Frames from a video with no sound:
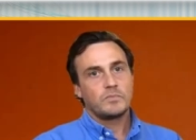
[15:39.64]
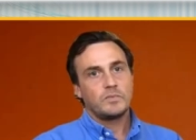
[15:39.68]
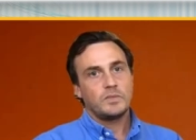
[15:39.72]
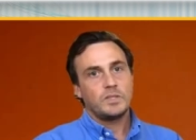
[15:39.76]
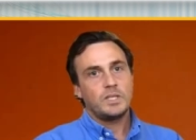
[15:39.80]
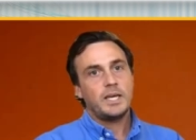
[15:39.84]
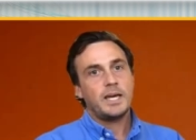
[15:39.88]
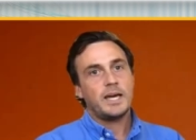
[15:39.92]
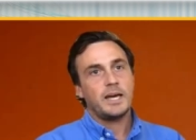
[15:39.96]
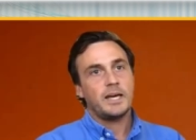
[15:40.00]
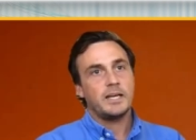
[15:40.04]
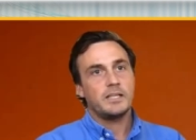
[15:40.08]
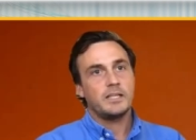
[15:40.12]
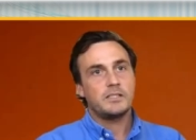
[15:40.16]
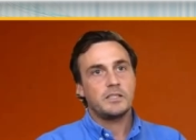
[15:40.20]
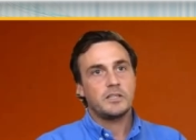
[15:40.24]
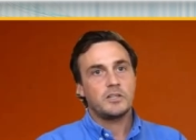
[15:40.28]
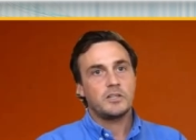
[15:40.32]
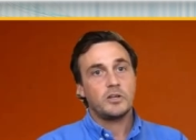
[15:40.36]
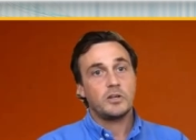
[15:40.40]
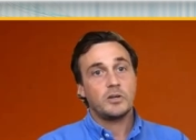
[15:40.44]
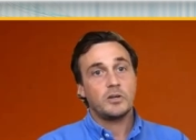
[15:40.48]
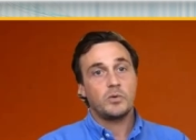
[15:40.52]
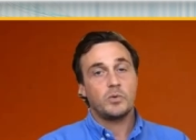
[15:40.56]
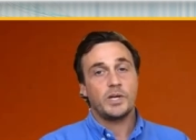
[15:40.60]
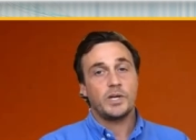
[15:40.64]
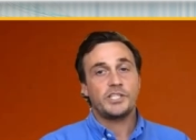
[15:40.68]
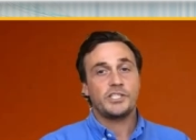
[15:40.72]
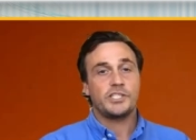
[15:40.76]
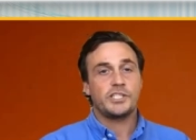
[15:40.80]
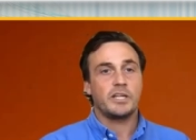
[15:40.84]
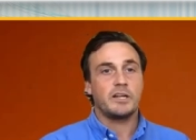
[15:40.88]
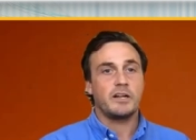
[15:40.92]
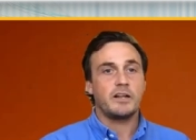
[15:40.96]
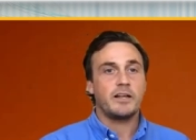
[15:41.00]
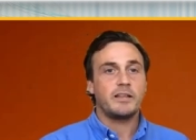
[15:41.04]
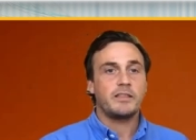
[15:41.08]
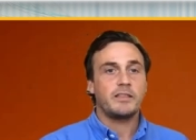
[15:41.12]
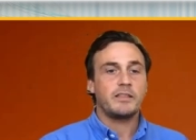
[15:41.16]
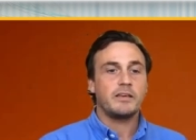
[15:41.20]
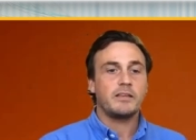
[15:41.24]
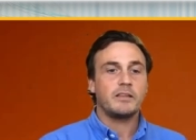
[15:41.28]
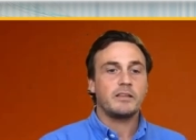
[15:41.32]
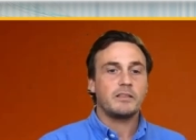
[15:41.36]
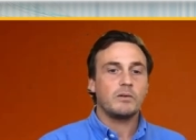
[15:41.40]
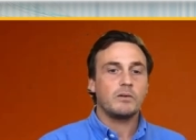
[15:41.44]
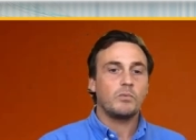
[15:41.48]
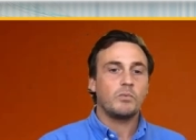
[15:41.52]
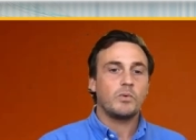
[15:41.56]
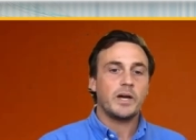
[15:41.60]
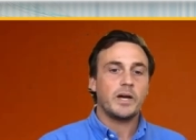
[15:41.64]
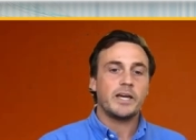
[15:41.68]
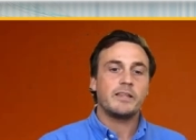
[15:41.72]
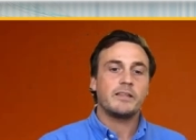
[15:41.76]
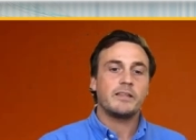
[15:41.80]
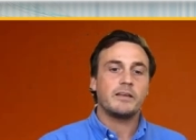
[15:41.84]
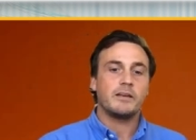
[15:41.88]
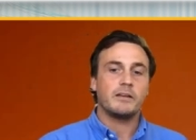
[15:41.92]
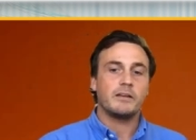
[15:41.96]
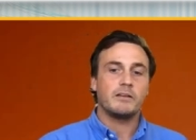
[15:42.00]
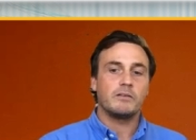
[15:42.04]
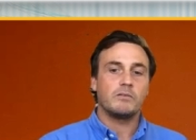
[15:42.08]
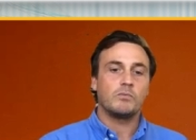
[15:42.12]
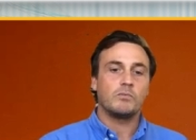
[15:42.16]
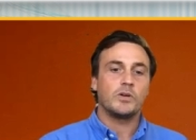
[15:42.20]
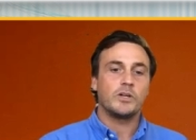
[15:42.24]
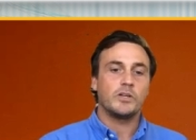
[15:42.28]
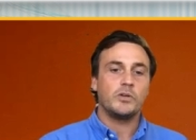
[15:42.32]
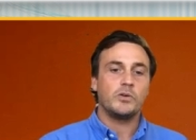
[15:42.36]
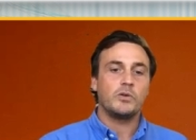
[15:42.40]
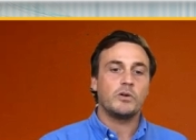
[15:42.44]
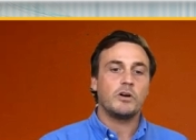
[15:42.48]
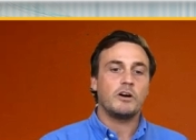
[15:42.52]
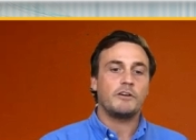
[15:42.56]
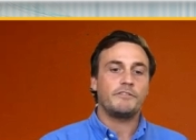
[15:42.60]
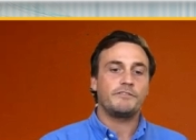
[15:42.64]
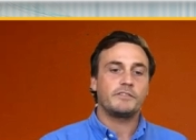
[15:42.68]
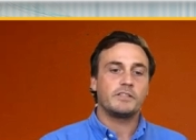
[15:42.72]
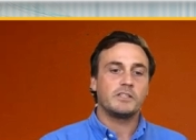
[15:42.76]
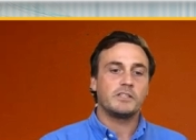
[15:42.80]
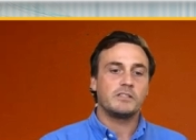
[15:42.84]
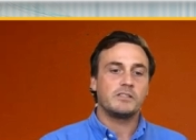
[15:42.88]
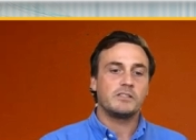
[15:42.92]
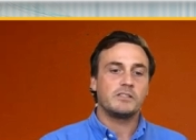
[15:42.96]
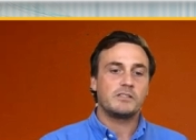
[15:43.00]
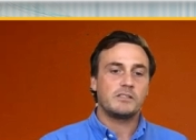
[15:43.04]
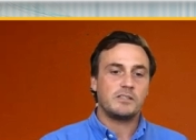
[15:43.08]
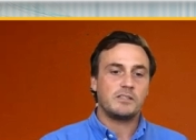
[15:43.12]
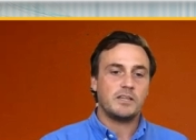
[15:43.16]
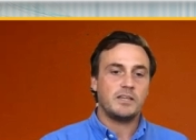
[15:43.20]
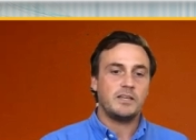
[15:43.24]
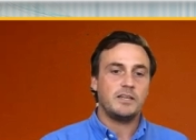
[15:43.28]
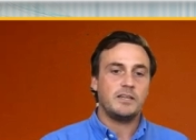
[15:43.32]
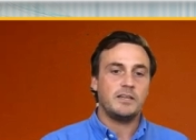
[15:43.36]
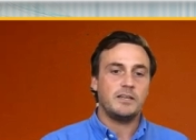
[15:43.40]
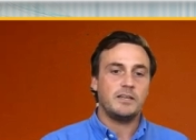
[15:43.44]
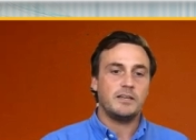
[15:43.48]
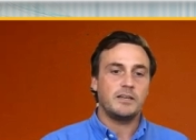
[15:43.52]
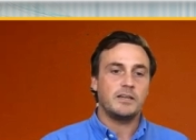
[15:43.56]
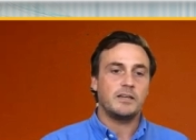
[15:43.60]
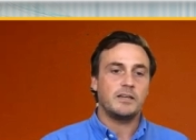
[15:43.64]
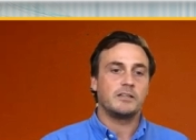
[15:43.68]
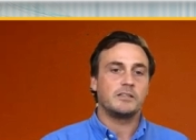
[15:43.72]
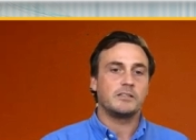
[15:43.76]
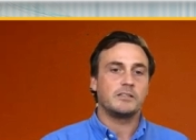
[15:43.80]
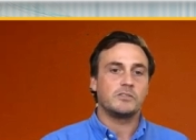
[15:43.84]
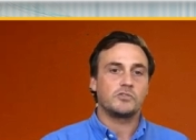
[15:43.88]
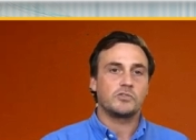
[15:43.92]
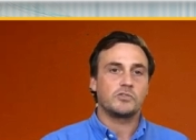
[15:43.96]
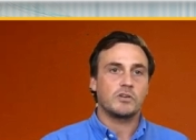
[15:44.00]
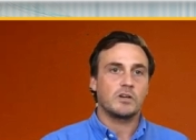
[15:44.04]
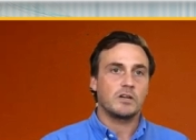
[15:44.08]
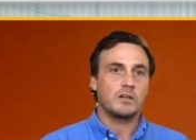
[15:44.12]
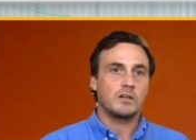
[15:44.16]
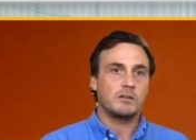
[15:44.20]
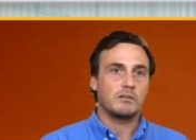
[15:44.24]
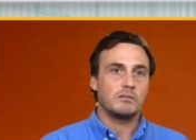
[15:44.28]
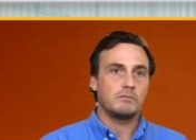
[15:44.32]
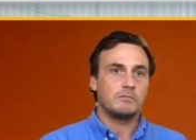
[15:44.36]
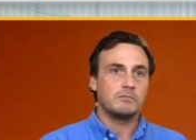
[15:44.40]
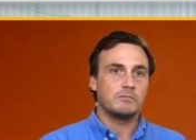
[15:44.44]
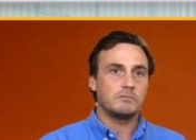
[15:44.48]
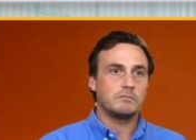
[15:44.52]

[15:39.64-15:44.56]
Yeah, it's a good question. I think the way that what you often see in drug